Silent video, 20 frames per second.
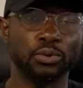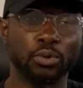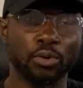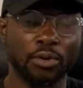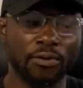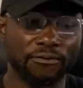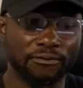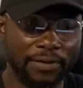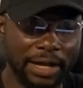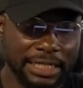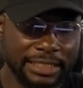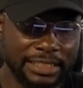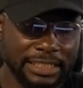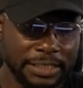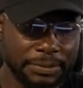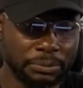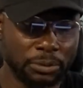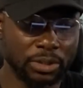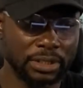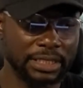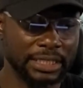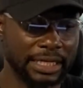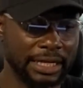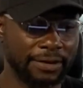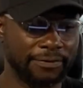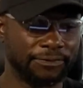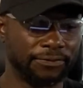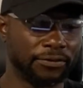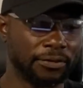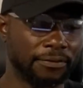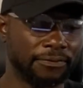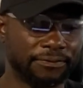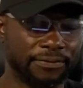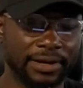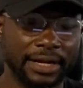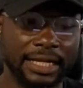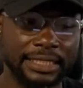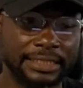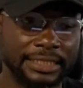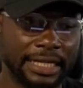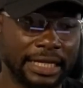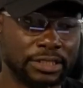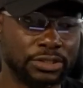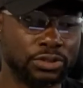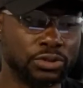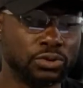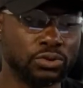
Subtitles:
convert this money now from fiat now